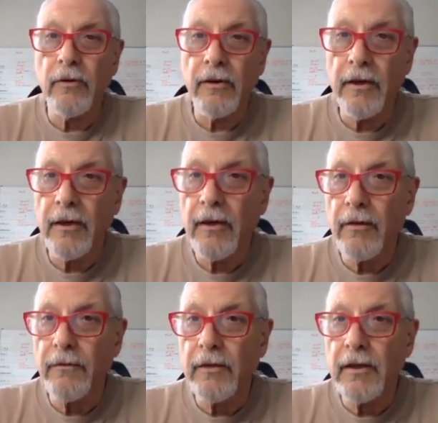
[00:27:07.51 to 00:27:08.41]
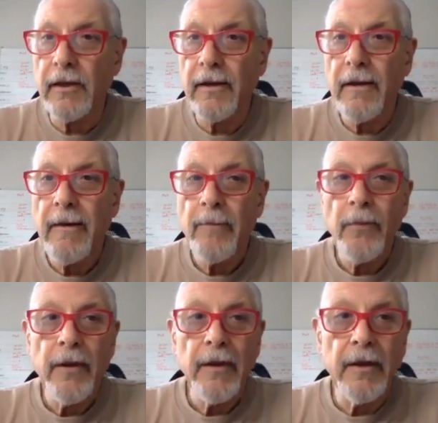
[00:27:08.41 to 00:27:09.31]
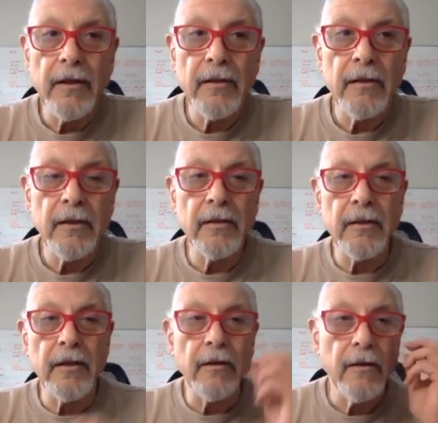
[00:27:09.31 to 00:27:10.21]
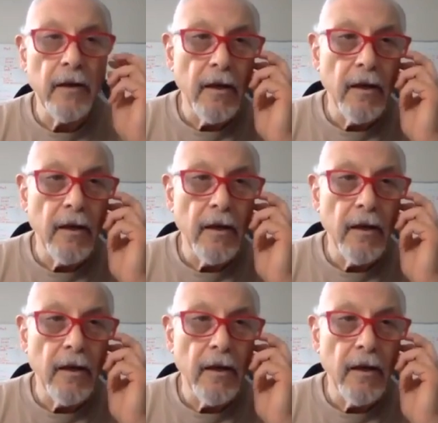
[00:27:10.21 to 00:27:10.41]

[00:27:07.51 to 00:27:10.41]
I think obviously, yes, he's there.